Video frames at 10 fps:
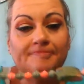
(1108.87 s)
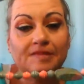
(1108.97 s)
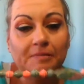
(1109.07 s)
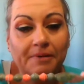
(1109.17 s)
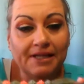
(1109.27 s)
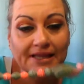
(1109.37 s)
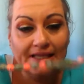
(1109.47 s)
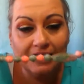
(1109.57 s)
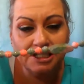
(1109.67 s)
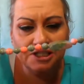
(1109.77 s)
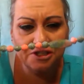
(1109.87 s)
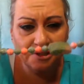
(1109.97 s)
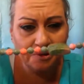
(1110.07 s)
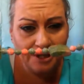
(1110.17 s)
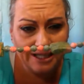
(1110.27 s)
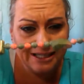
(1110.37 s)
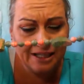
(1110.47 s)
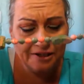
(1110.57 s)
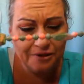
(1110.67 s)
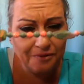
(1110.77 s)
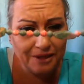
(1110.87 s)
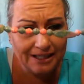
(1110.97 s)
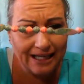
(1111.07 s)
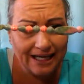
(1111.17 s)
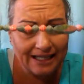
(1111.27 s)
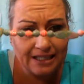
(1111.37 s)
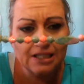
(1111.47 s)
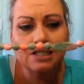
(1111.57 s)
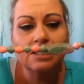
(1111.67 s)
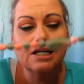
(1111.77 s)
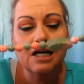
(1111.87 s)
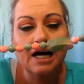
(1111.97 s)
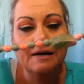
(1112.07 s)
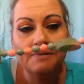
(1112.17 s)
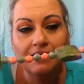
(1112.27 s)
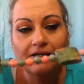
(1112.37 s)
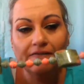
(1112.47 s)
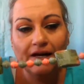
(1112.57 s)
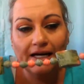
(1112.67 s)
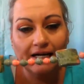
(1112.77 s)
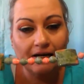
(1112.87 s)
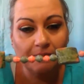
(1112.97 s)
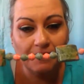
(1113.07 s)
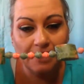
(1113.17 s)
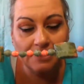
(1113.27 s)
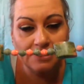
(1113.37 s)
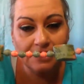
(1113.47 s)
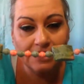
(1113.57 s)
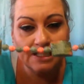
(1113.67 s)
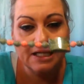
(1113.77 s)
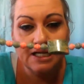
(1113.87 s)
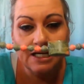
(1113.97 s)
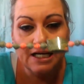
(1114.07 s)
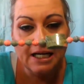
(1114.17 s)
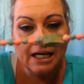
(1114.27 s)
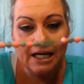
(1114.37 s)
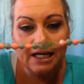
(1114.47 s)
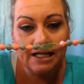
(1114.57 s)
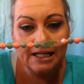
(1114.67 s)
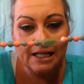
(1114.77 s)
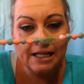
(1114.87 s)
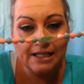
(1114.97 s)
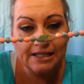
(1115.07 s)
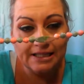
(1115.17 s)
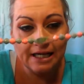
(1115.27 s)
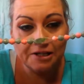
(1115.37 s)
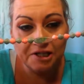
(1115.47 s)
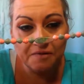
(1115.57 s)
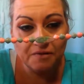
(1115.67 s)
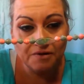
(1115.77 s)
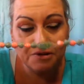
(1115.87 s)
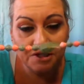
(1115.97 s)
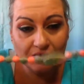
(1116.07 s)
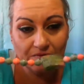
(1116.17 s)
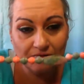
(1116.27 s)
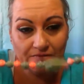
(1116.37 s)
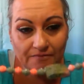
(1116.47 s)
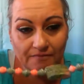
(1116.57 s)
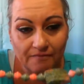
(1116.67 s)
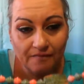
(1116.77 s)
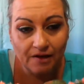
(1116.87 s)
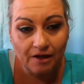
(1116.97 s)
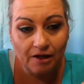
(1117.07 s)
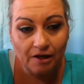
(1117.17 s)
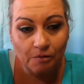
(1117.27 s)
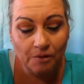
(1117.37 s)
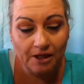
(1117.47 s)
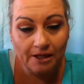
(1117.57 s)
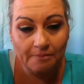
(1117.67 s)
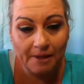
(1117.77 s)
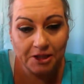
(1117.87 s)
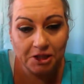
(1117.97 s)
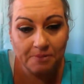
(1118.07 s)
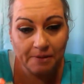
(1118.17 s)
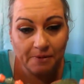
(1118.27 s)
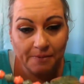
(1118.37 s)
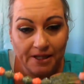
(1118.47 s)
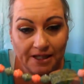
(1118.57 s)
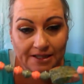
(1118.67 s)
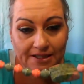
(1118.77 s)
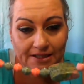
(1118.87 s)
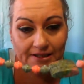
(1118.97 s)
But this is euchnite, I believe. I cannot pronounce it. It is actually a real stone with matching paper beads.